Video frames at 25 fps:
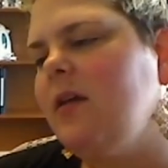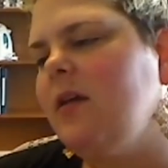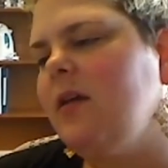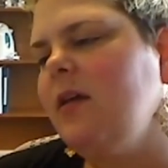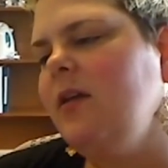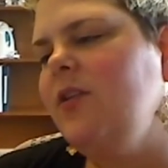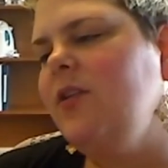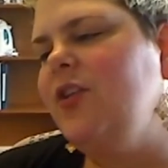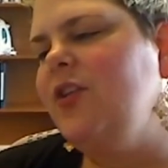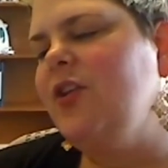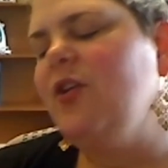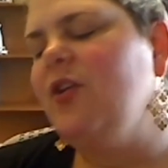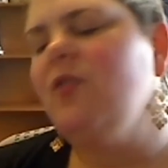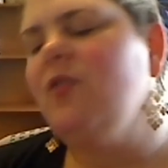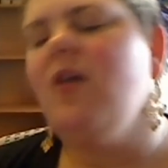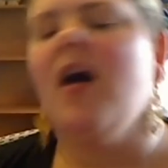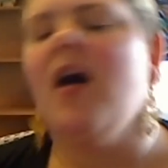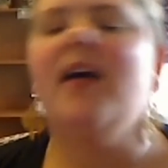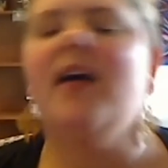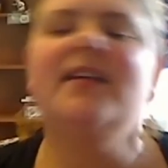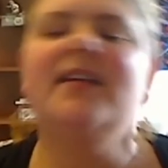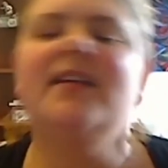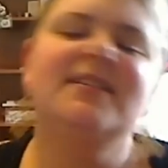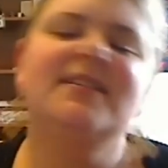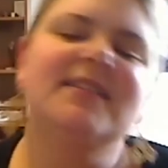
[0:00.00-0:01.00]

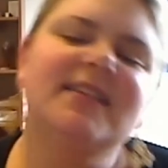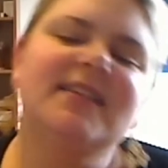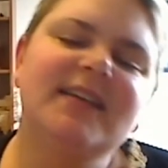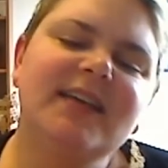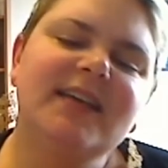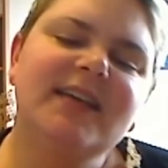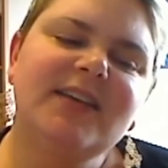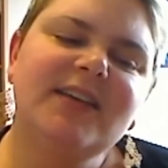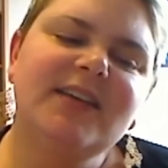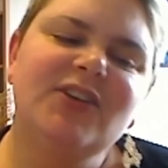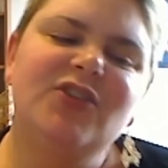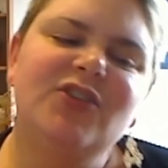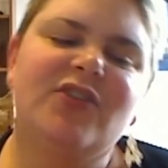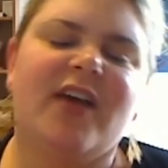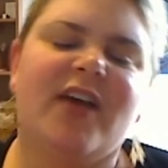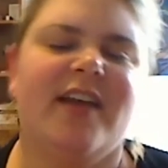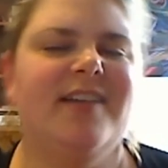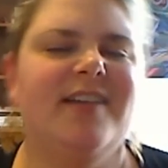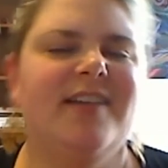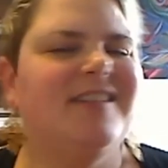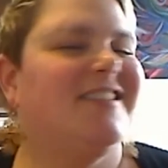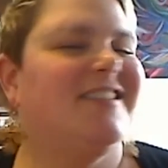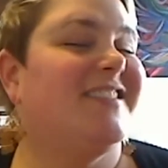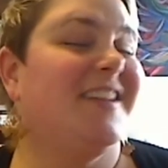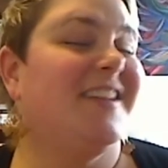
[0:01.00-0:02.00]
Honestly, you kind
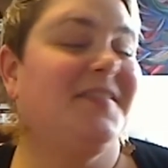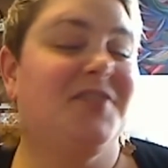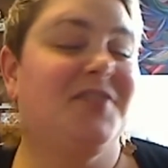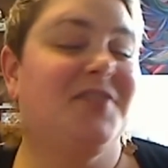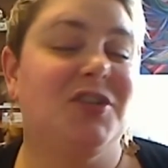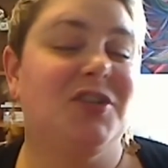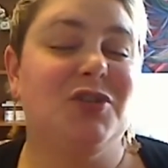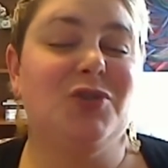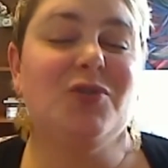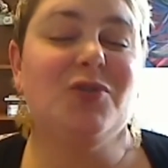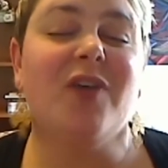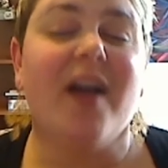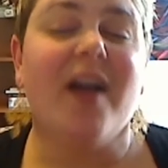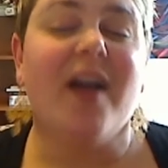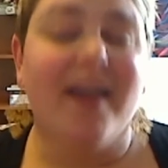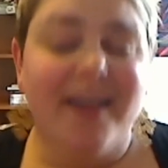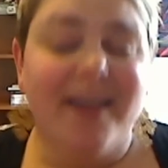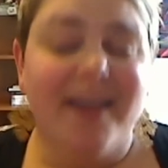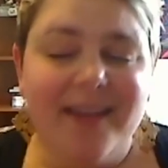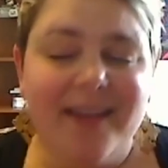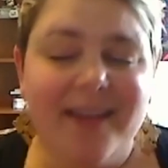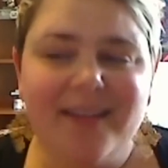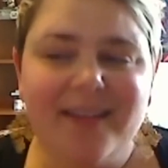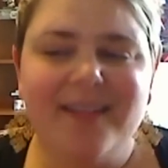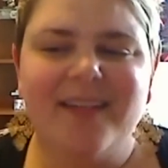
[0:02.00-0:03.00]
of just have to try
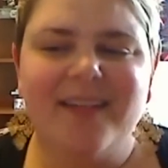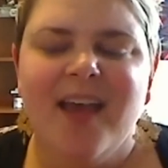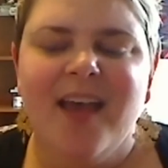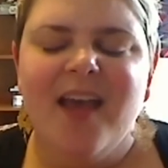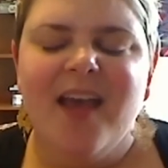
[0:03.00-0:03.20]
it.